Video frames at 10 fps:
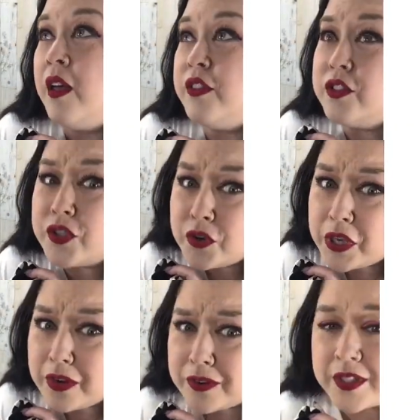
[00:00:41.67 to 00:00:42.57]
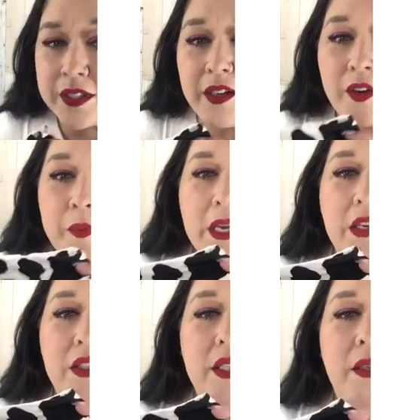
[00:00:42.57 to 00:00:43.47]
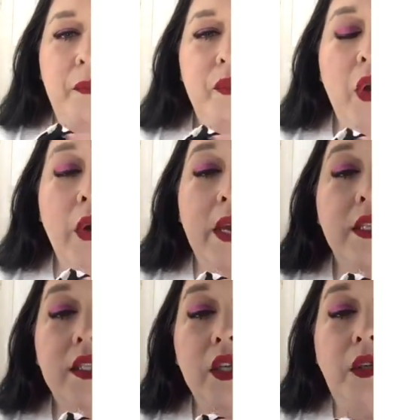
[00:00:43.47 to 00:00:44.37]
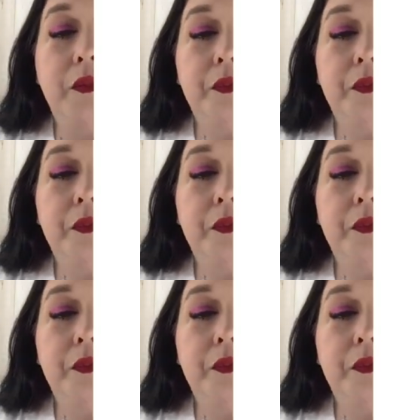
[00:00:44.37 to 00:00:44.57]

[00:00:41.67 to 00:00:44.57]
they're so cute. Oh my god. Okay, so